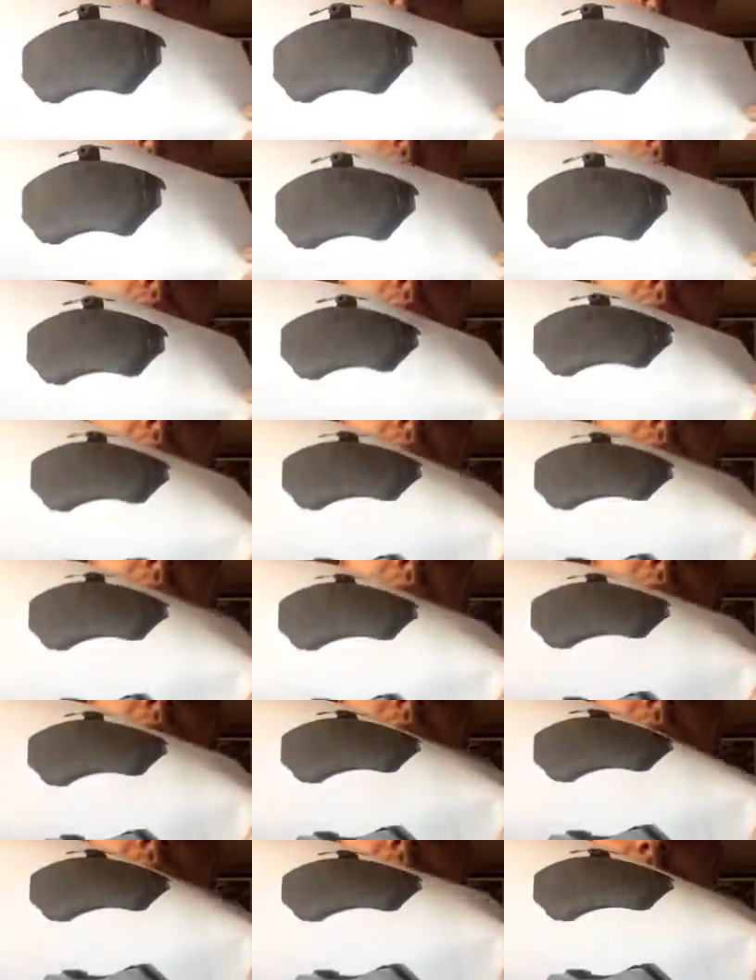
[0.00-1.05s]
This right
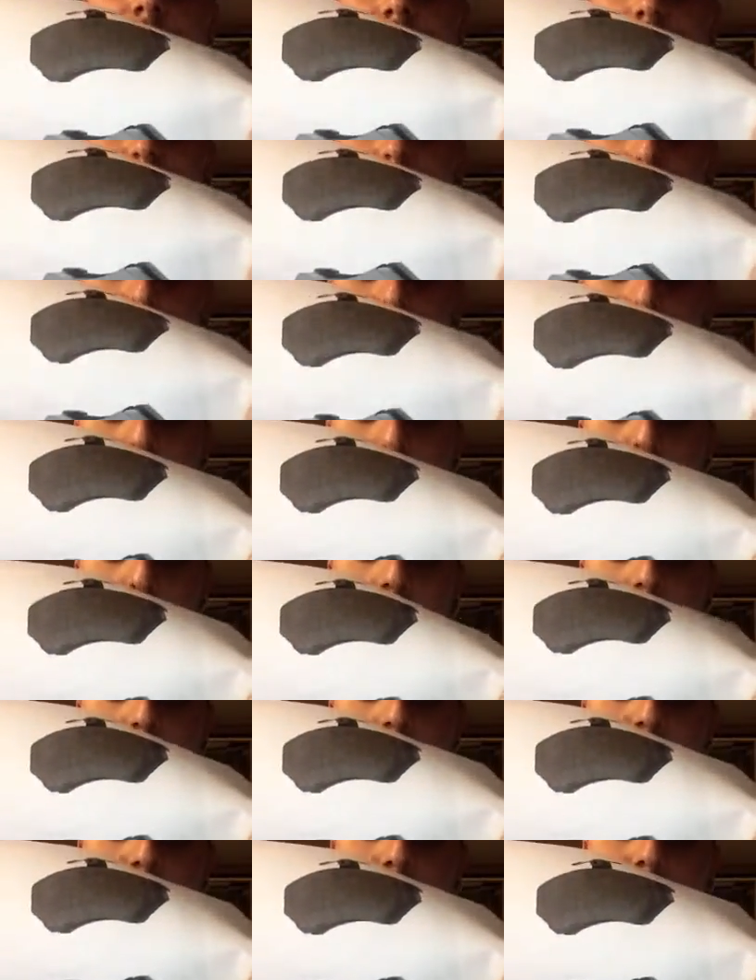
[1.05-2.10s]
here is a good brake pad.